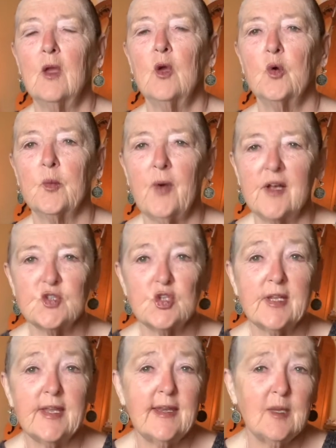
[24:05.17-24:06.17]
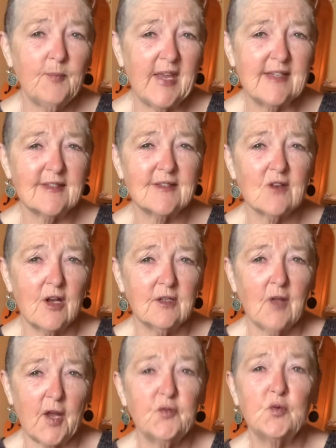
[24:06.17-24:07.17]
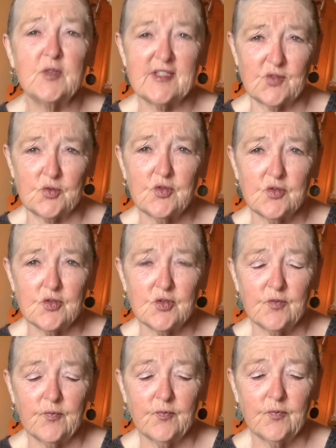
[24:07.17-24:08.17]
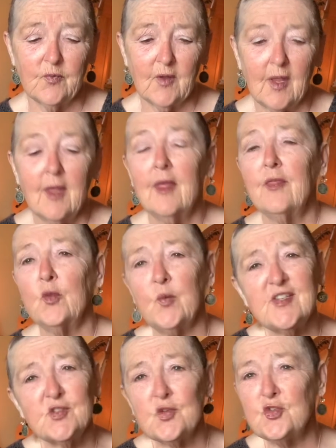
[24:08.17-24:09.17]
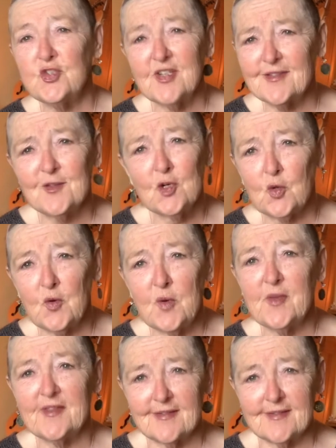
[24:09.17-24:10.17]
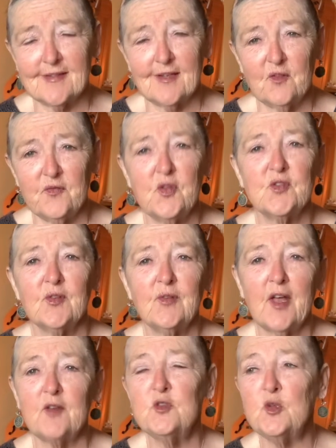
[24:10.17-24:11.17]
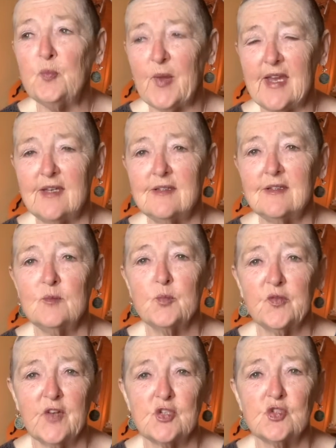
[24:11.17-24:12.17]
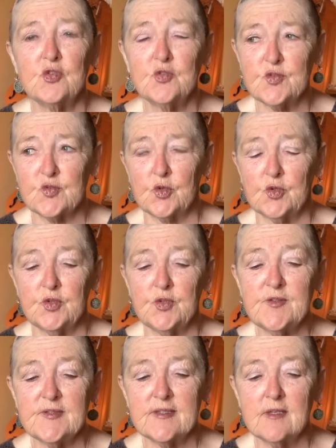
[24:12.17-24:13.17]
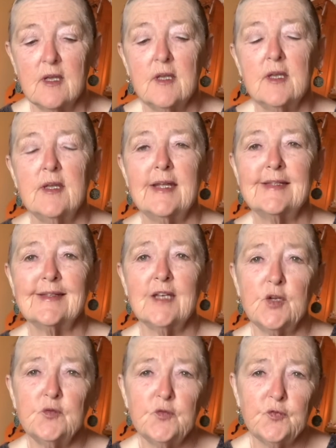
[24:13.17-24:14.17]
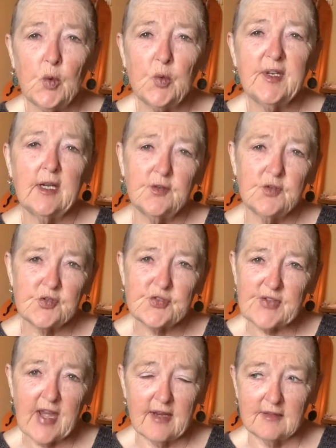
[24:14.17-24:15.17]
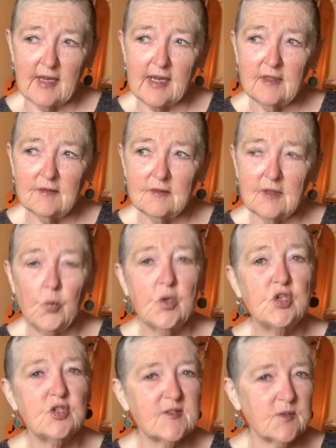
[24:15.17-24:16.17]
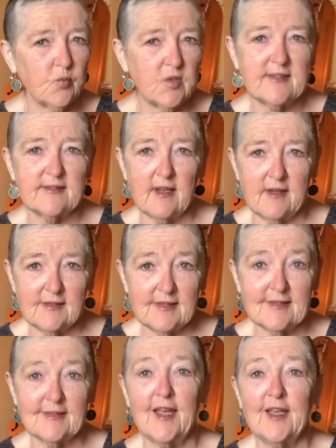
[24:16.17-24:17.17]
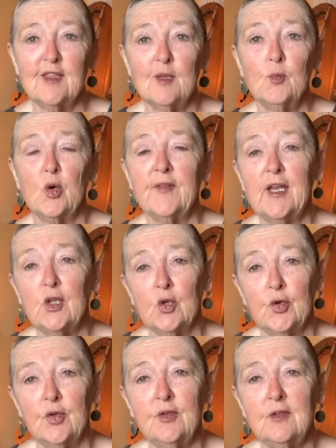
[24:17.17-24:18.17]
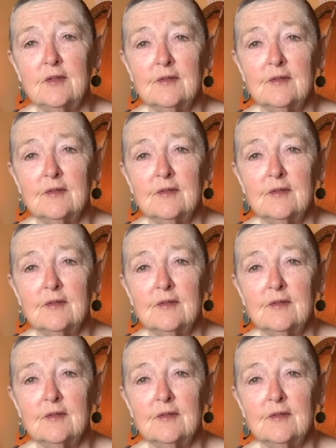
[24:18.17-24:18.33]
We're postulating based on a lot of research. The research doesn't agree with itself. There's a lot of debate in professional circles. It's an unfolding understanding, which is what science is like. The more they learn,